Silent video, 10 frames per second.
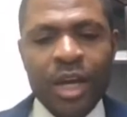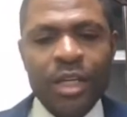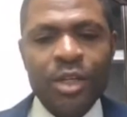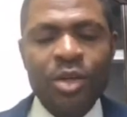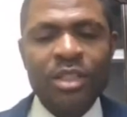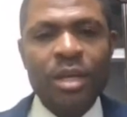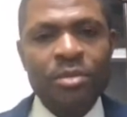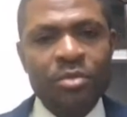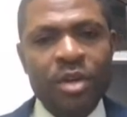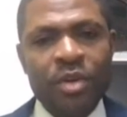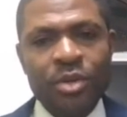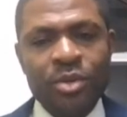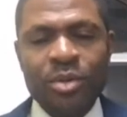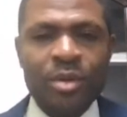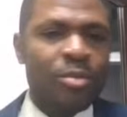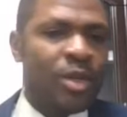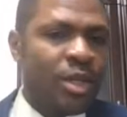in terms of revenue, we